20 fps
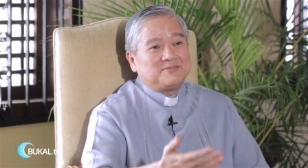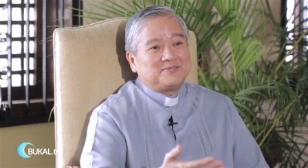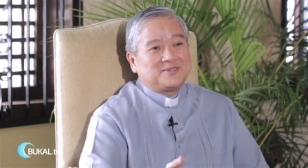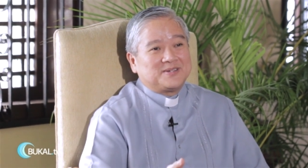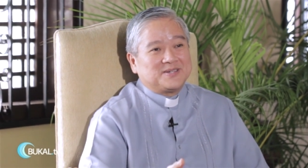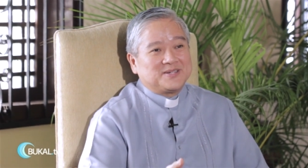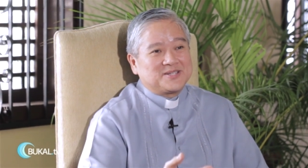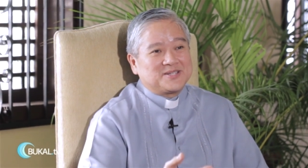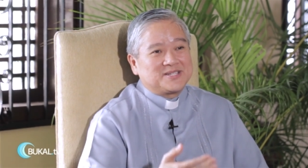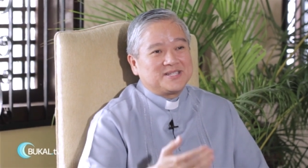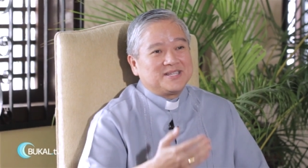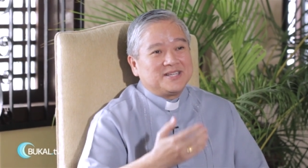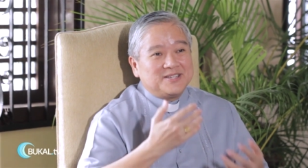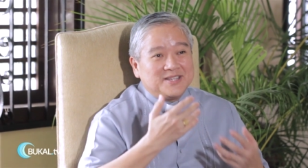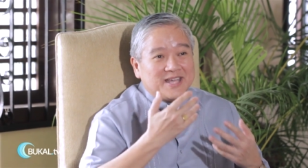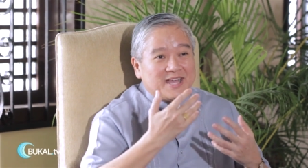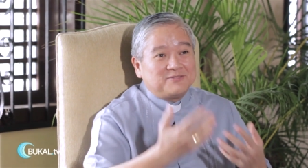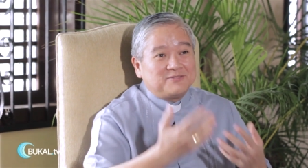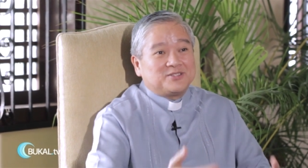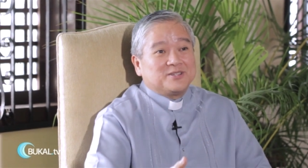Him first.
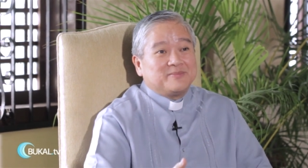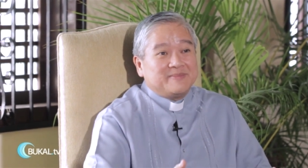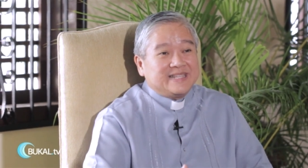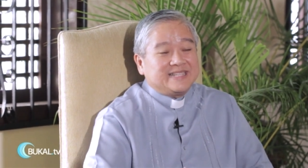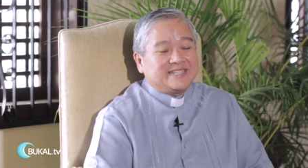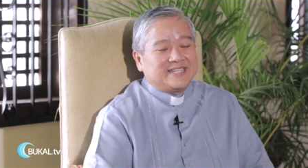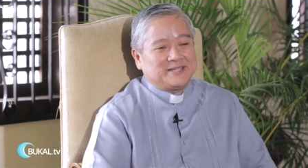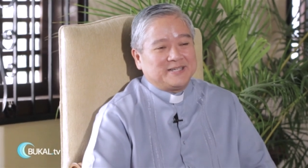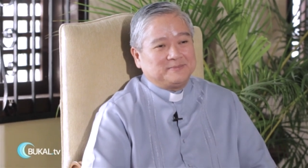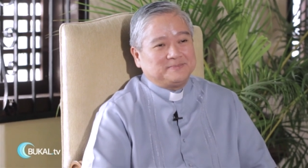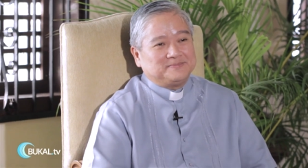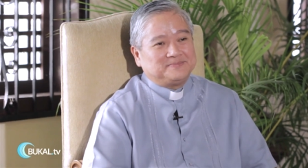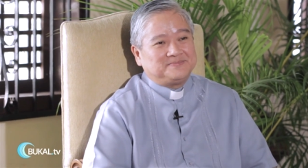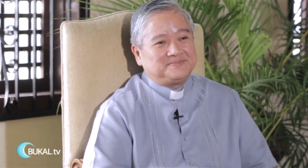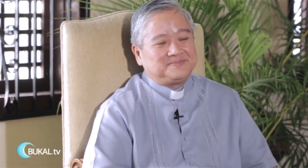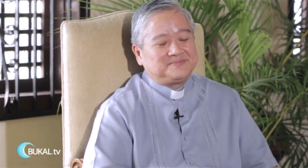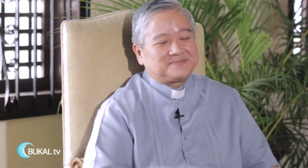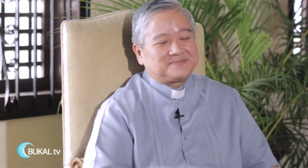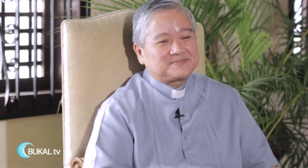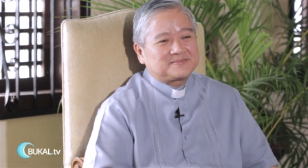You have to meet Him.
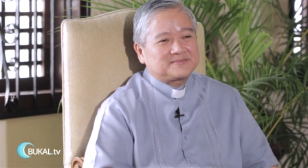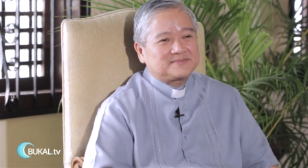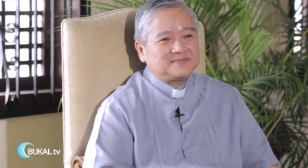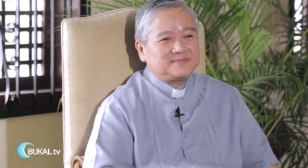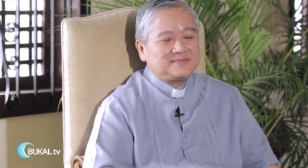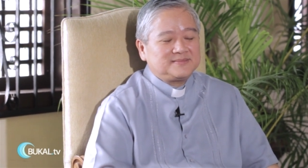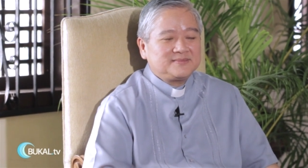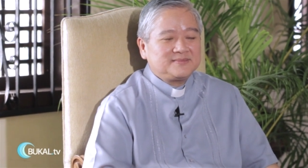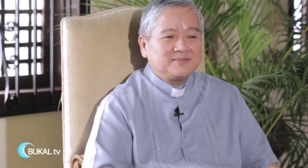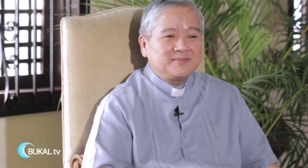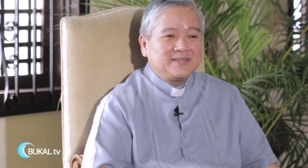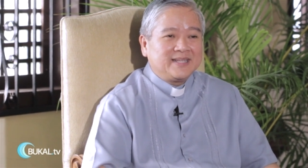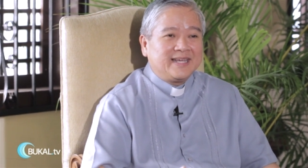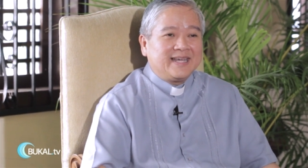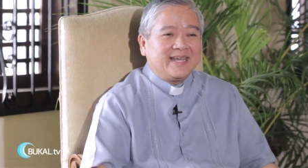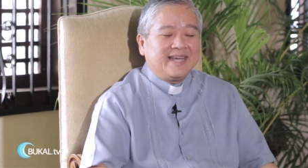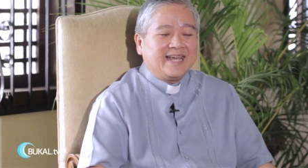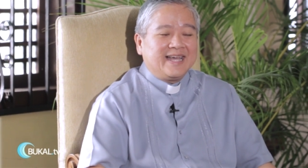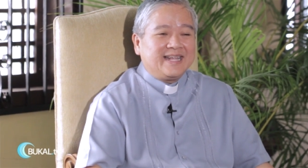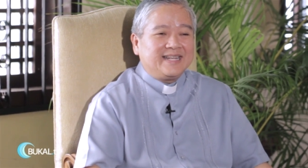
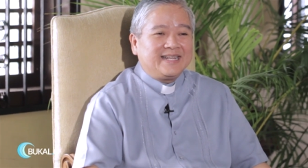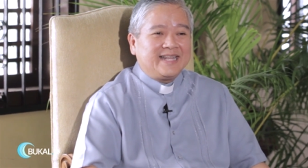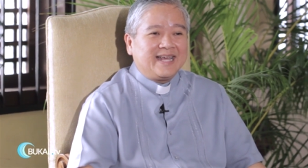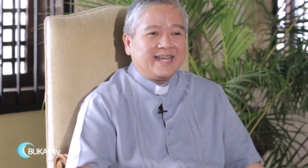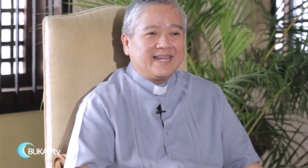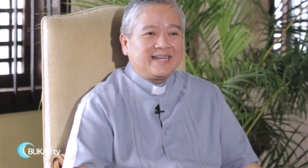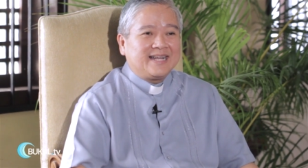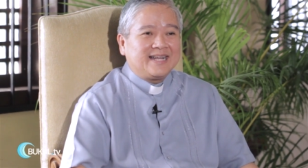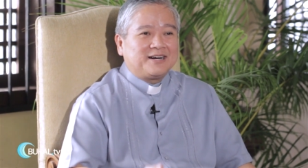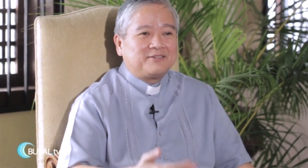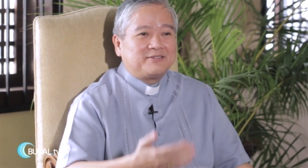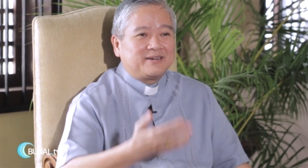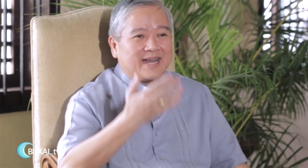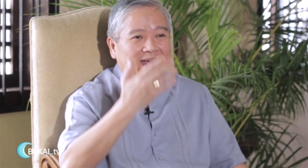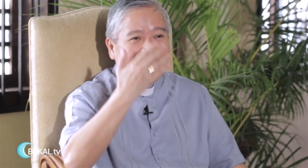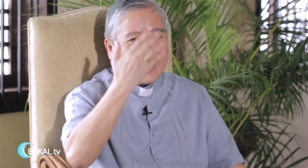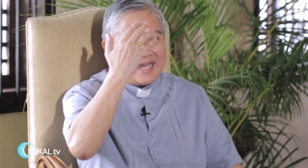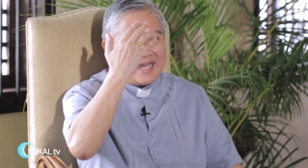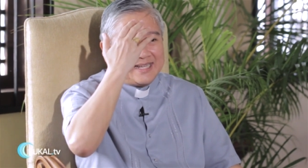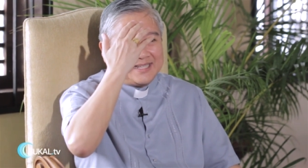And then our
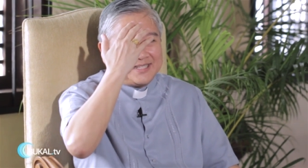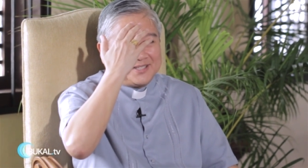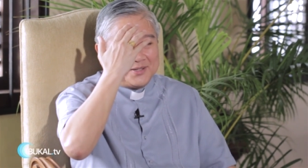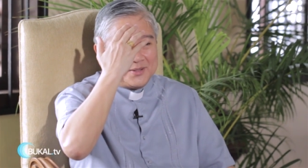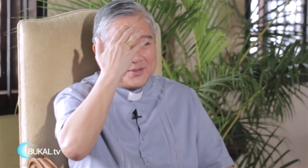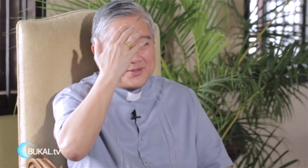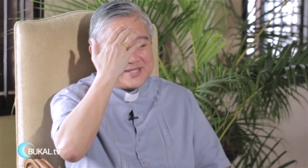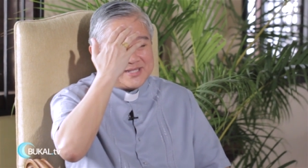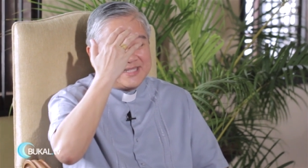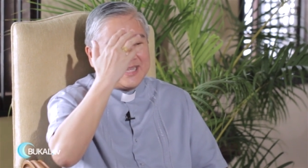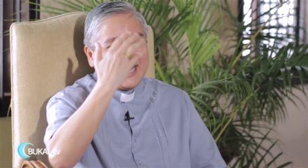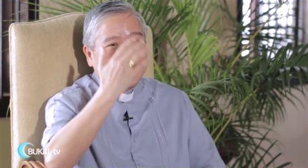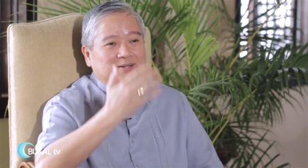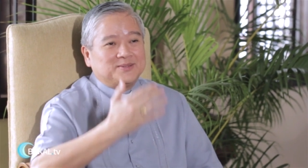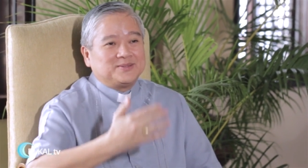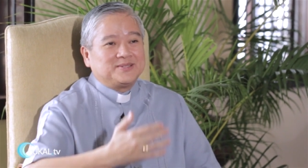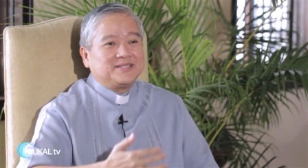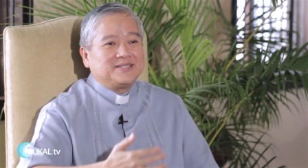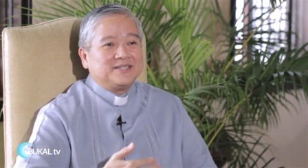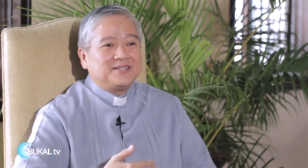hand goes
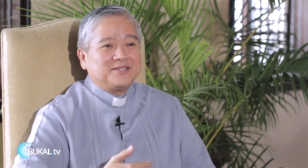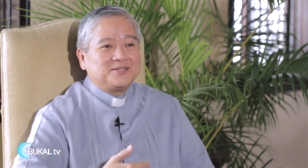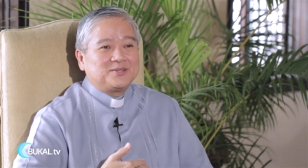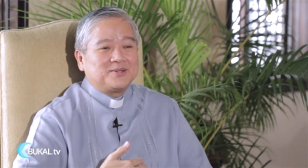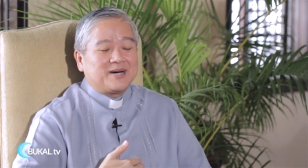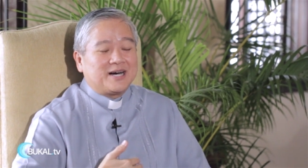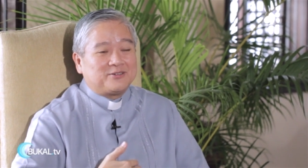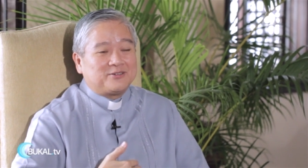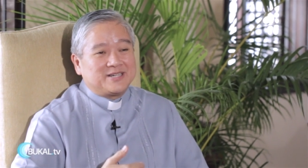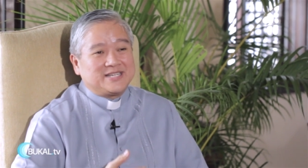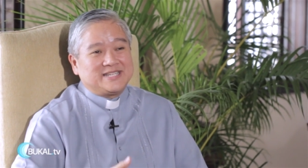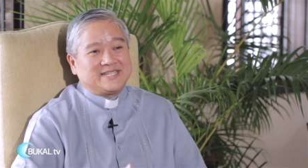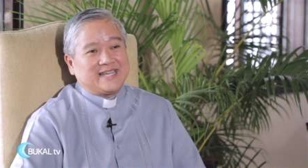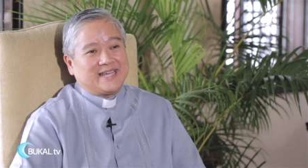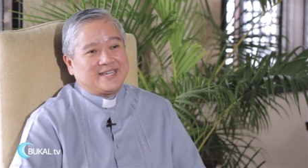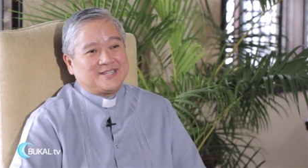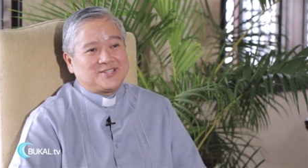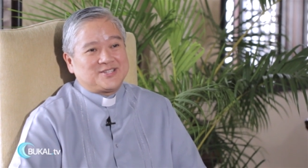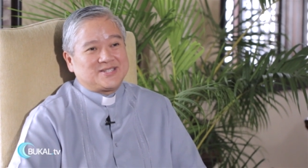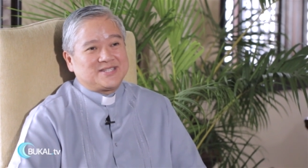down to our
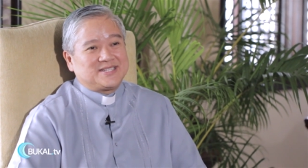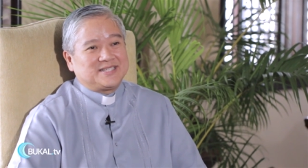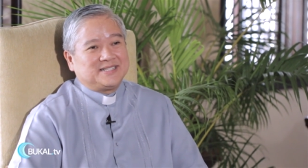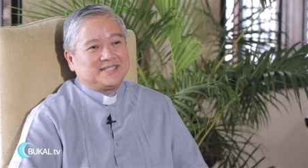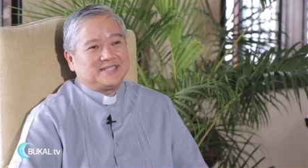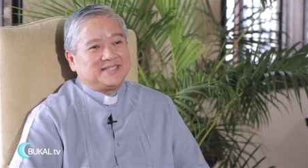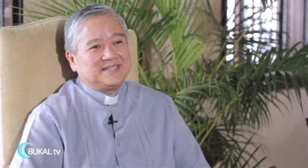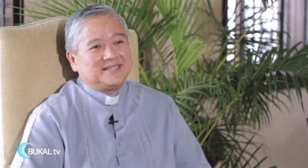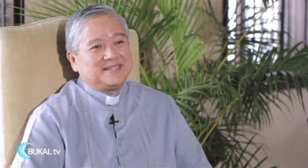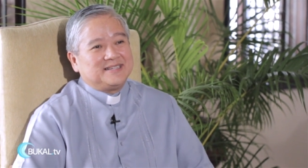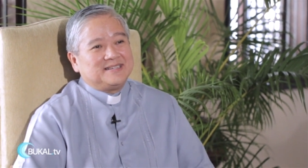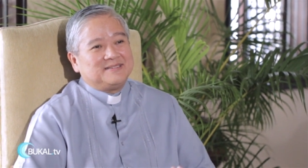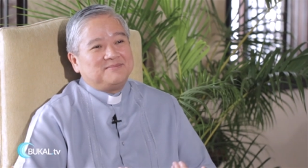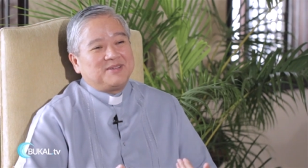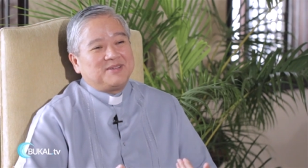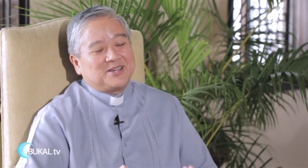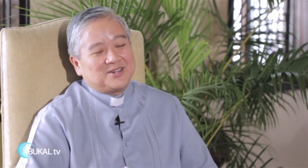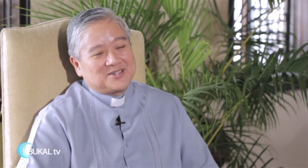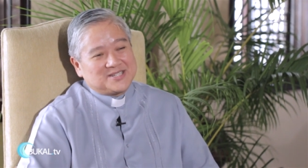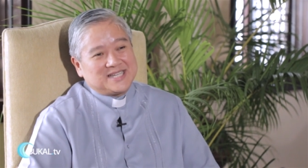chest
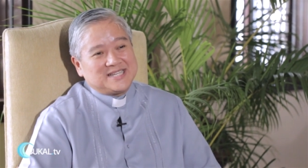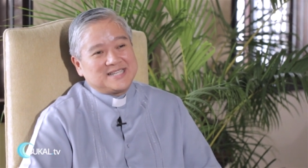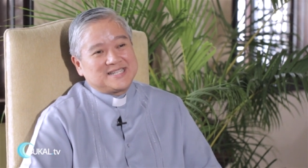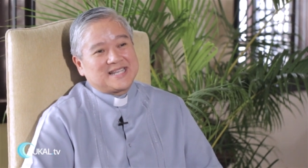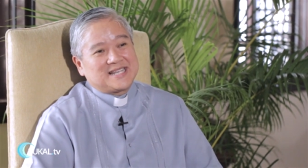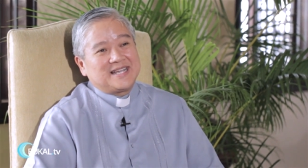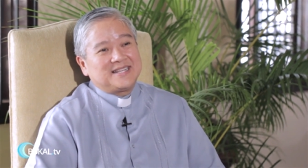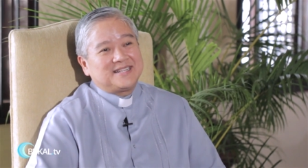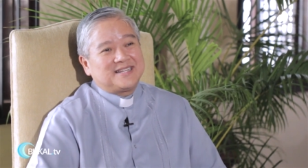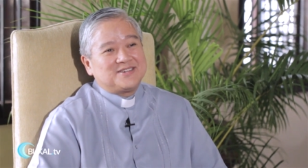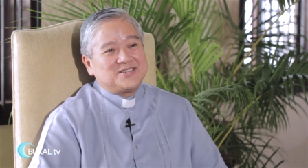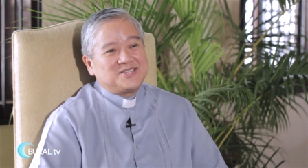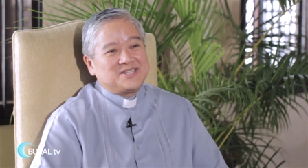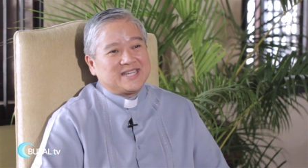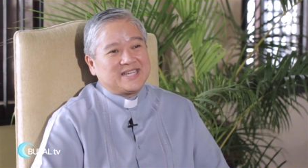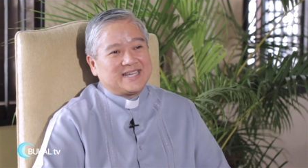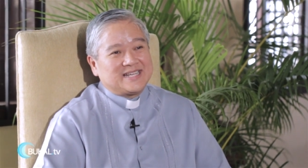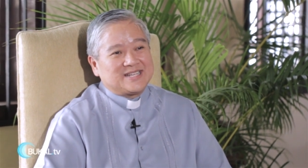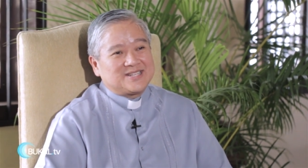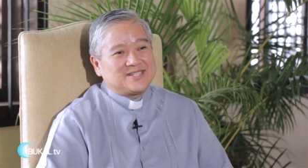because inside our
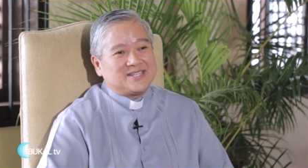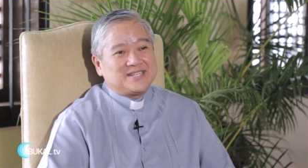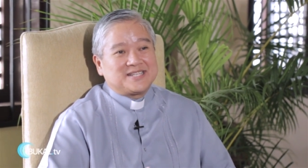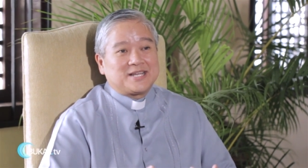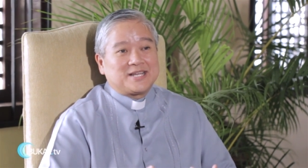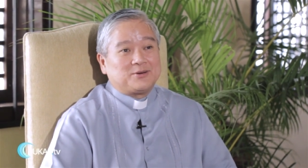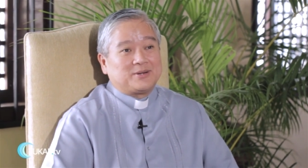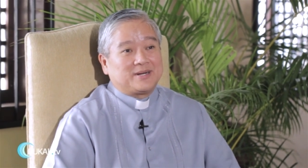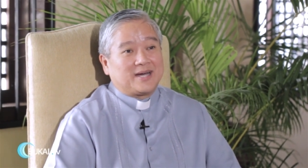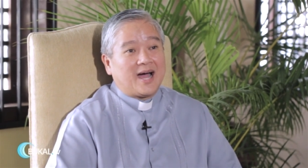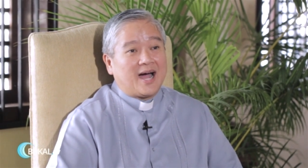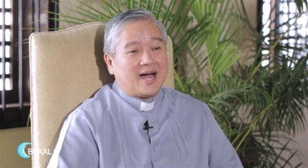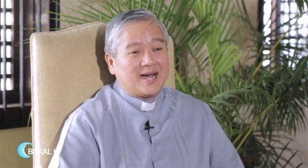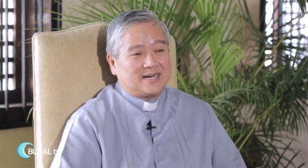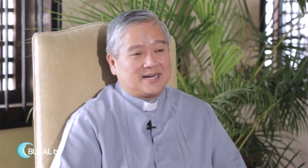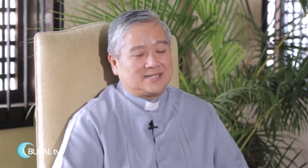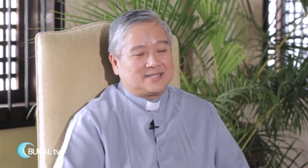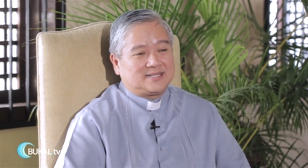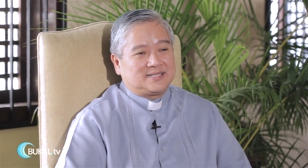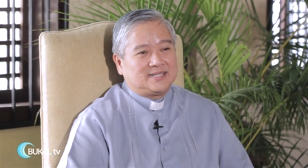chest is our
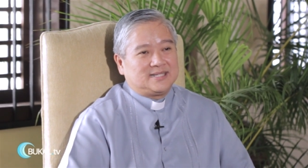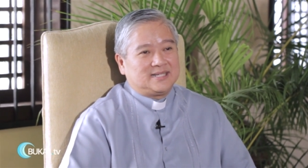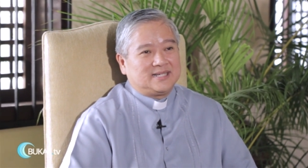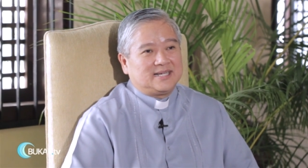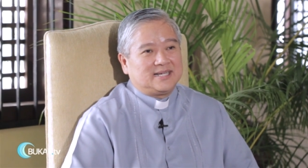heart